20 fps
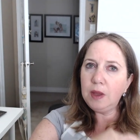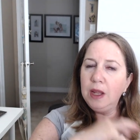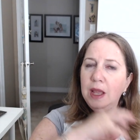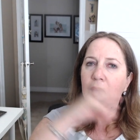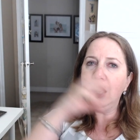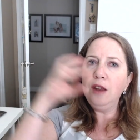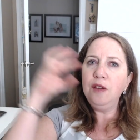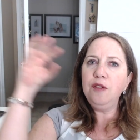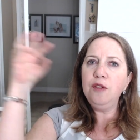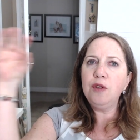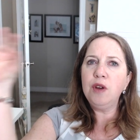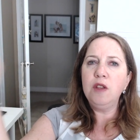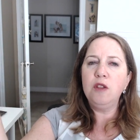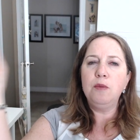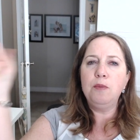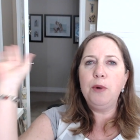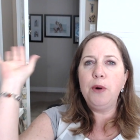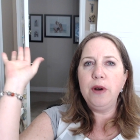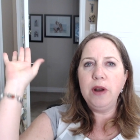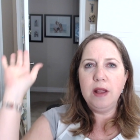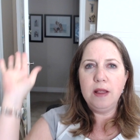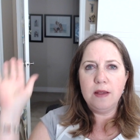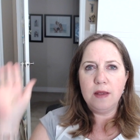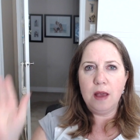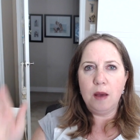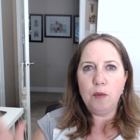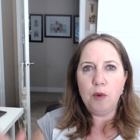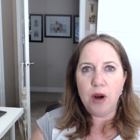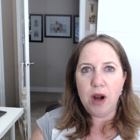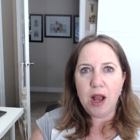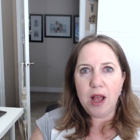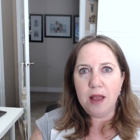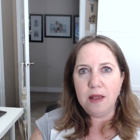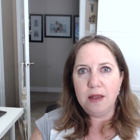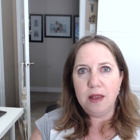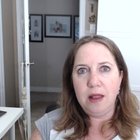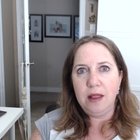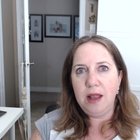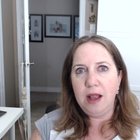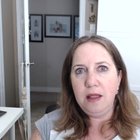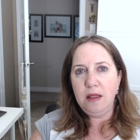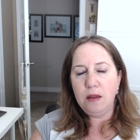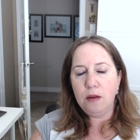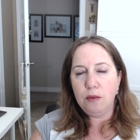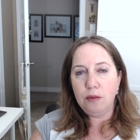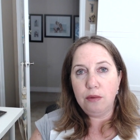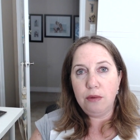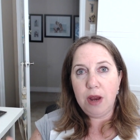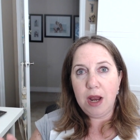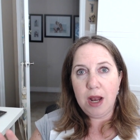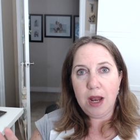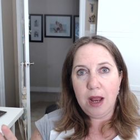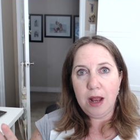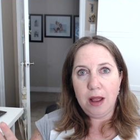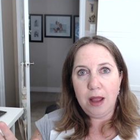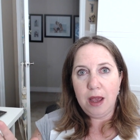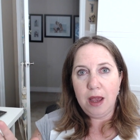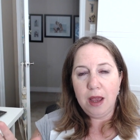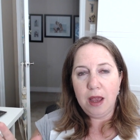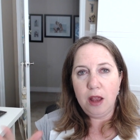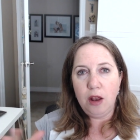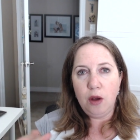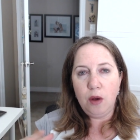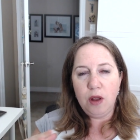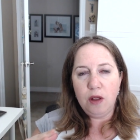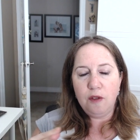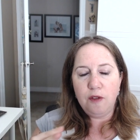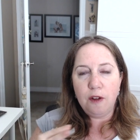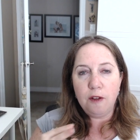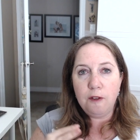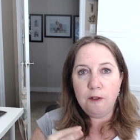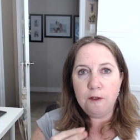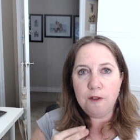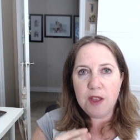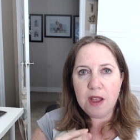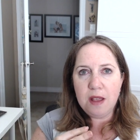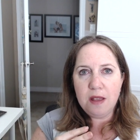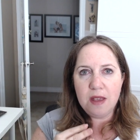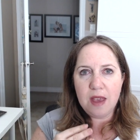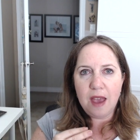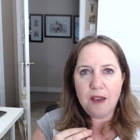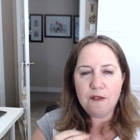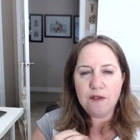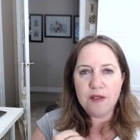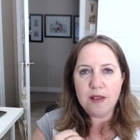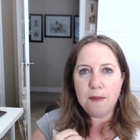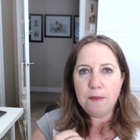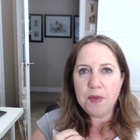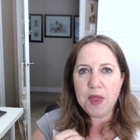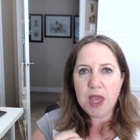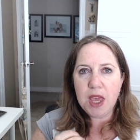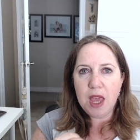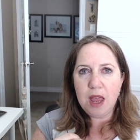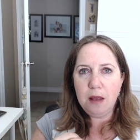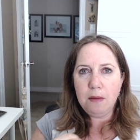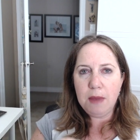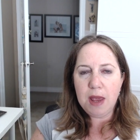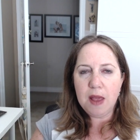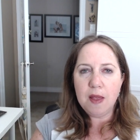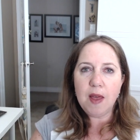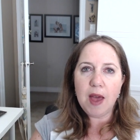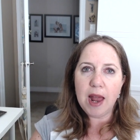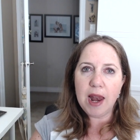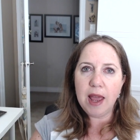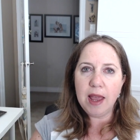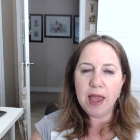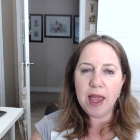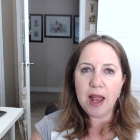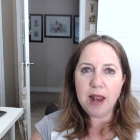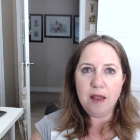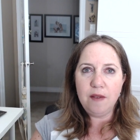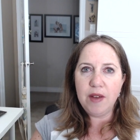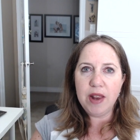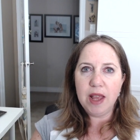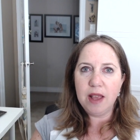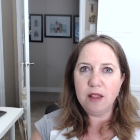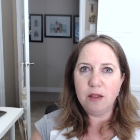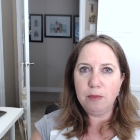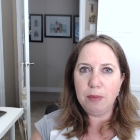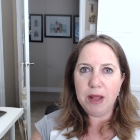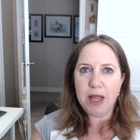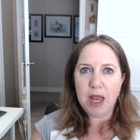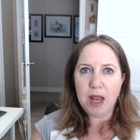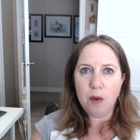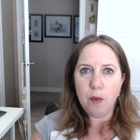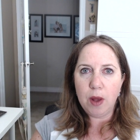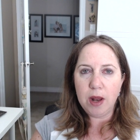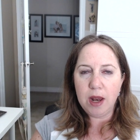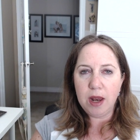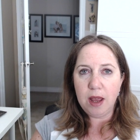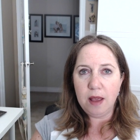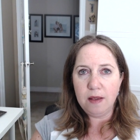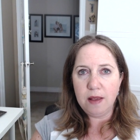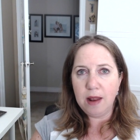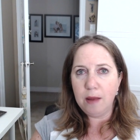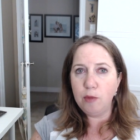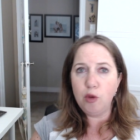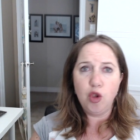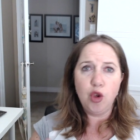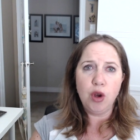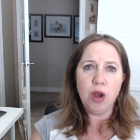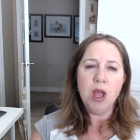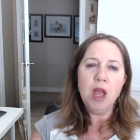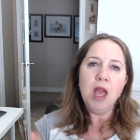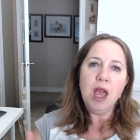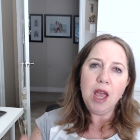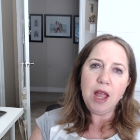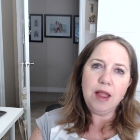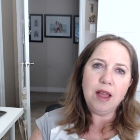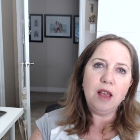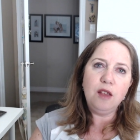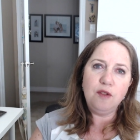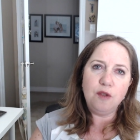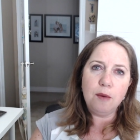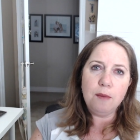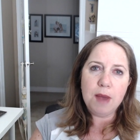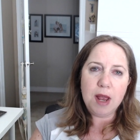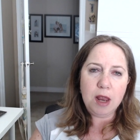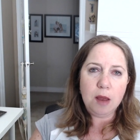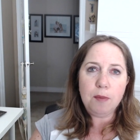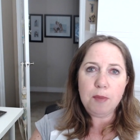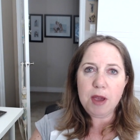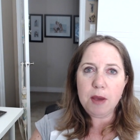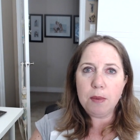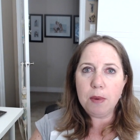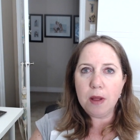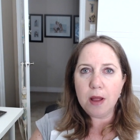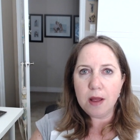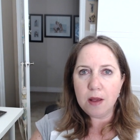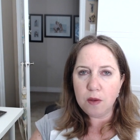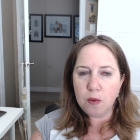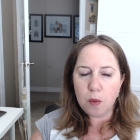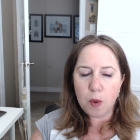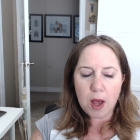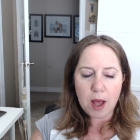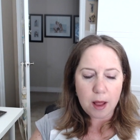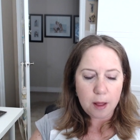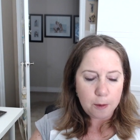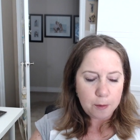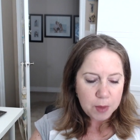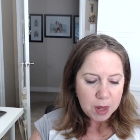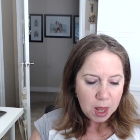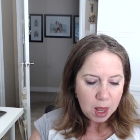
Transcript: kind of transported somewhere else and that's a really like you know it fulfills something in me that i can't even explain what it is and i'm sure it does for many people as well